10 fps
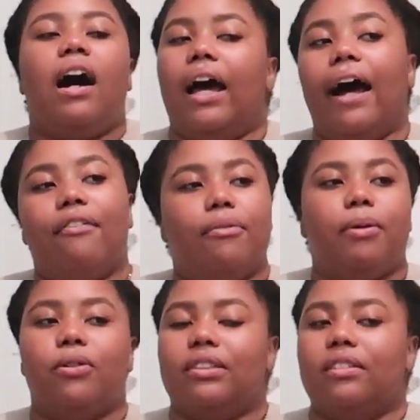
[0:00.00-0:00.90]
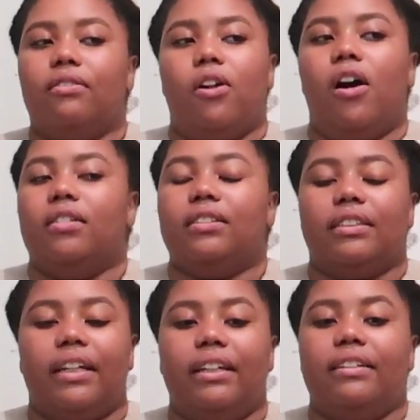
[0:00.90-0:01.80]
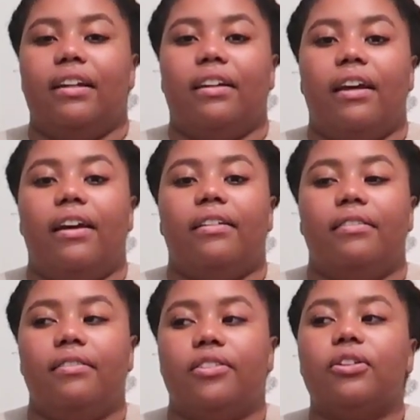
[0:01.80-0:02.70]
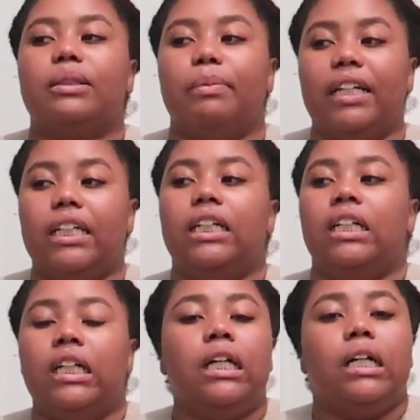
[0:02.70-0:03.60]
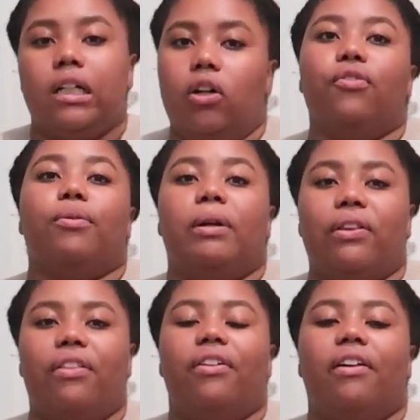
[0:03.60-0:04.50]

I haven't posted a vlog since I hit ten K, so it's been over a month.